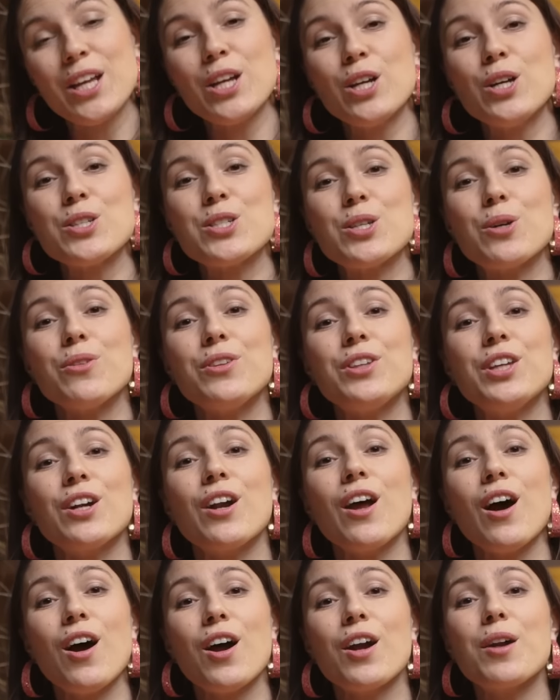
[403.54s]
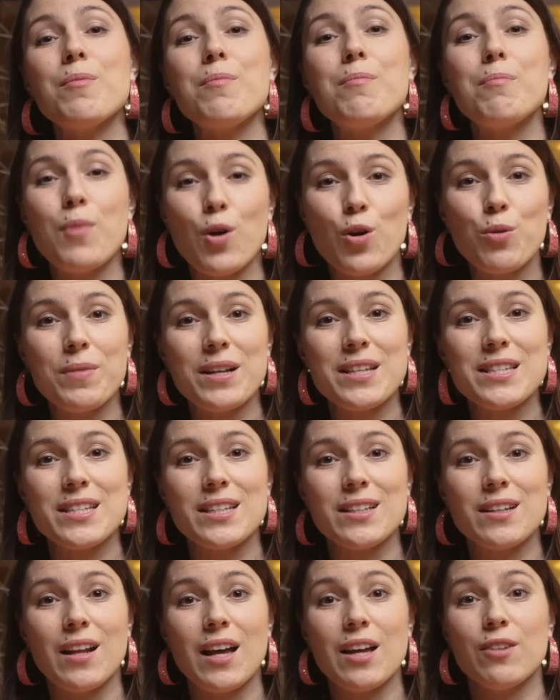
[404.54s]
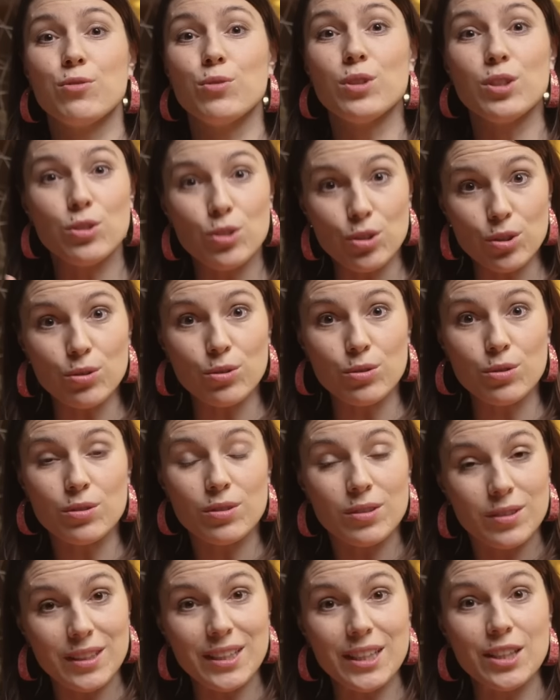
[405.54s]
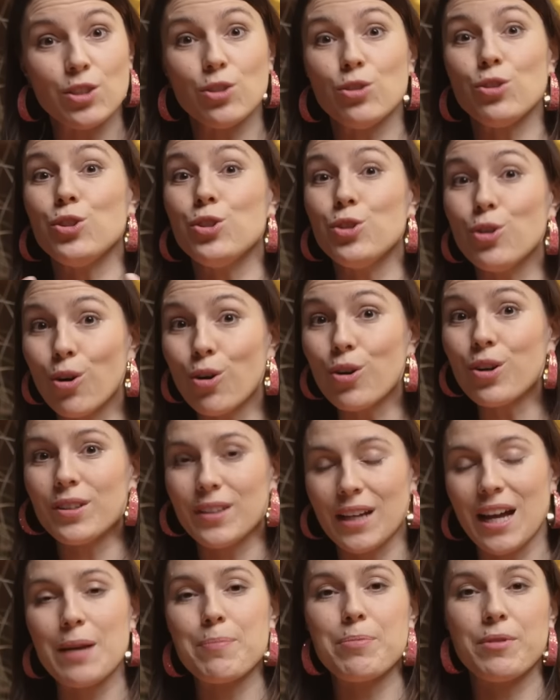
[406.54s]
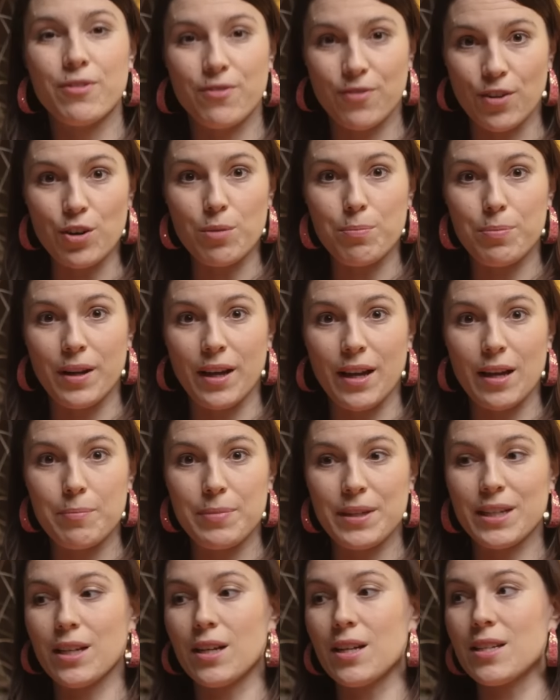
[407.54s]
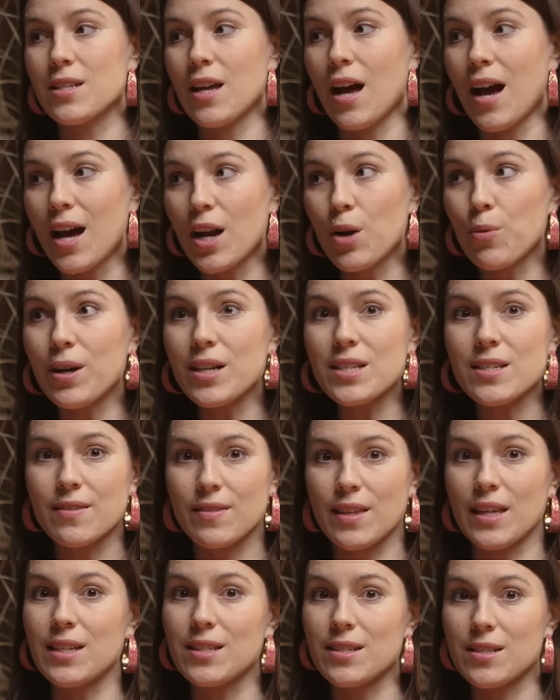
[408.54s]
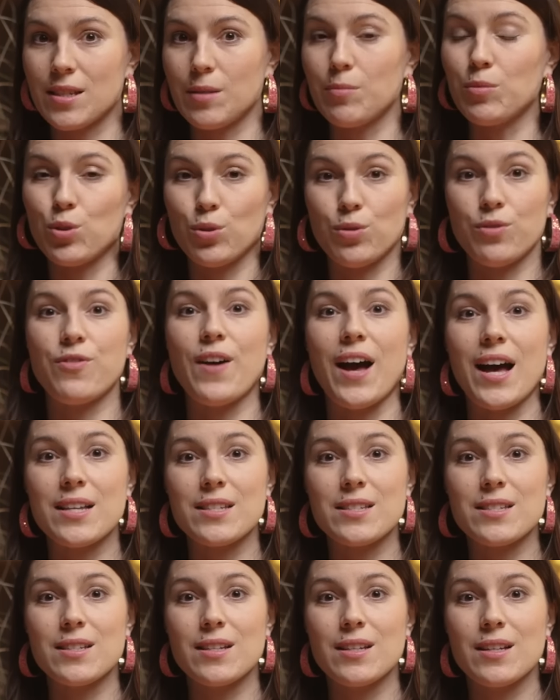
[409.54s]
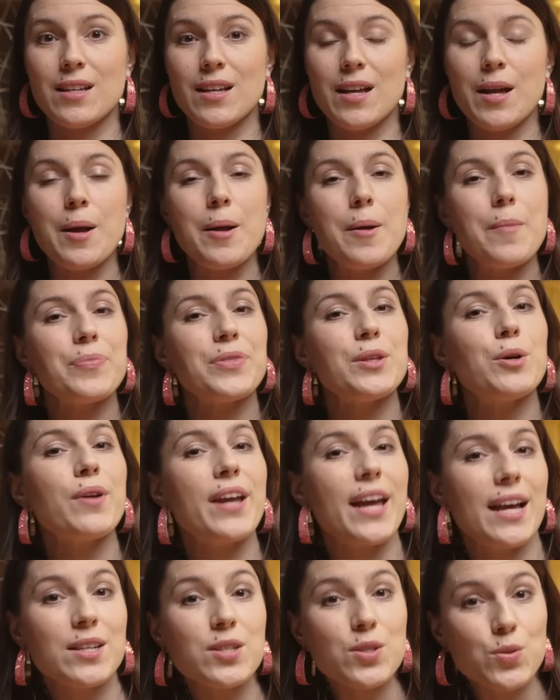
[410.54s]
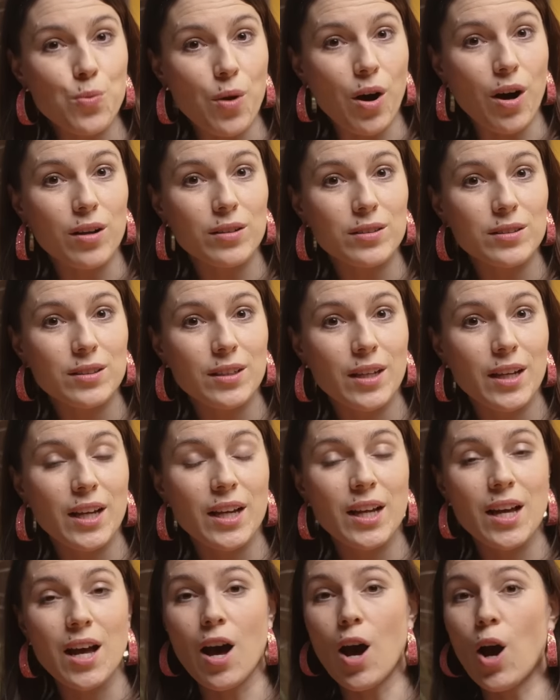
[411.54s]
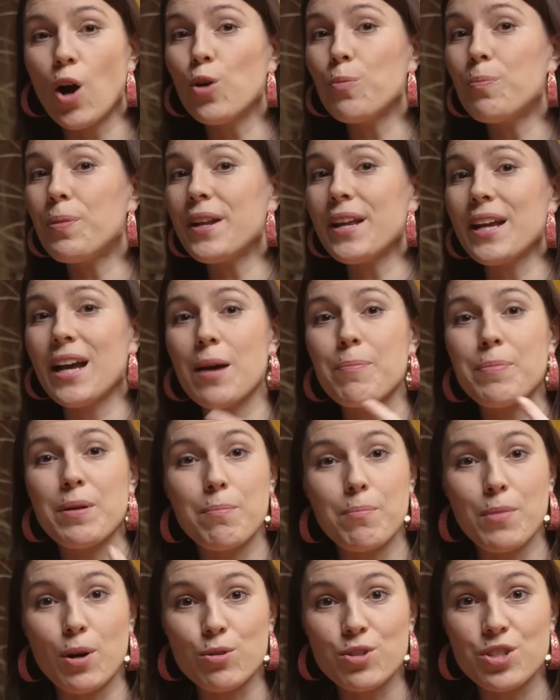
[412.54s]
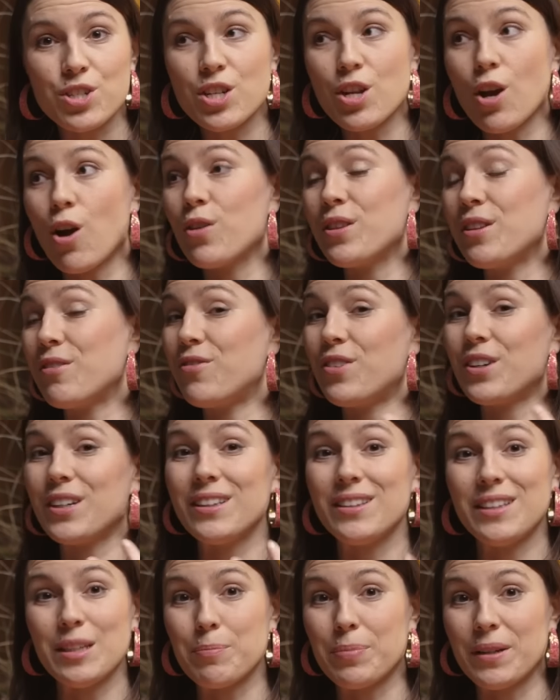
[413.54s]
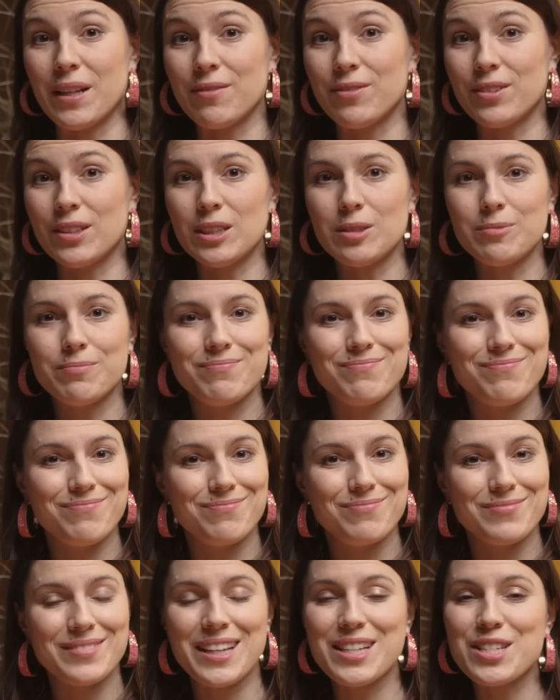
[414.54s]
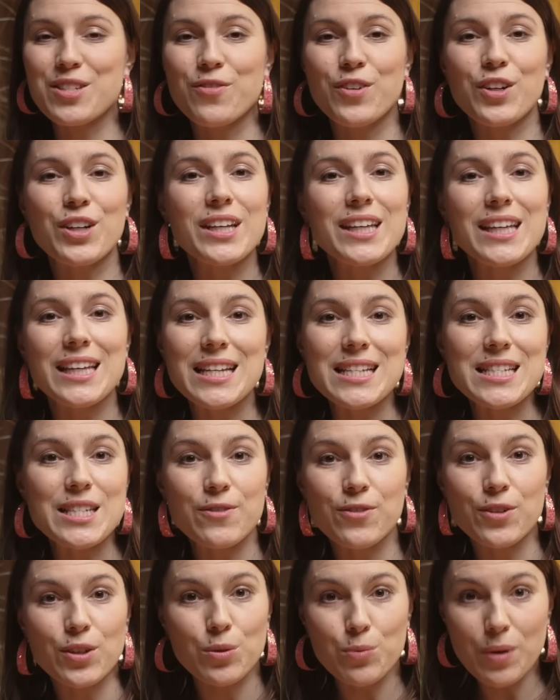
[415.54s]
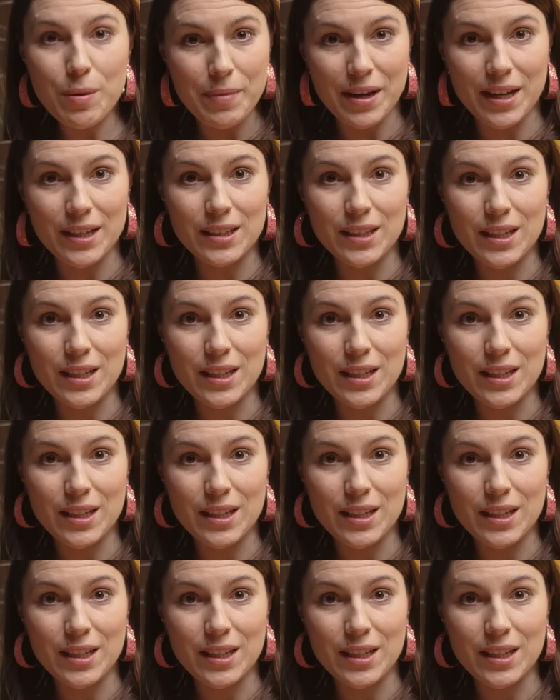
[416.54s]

So there are moments in life when you need your type of foreplay, because otherwise things seem too fast. Now guess what? Opening up emotionally on a very deep level is very easy for women.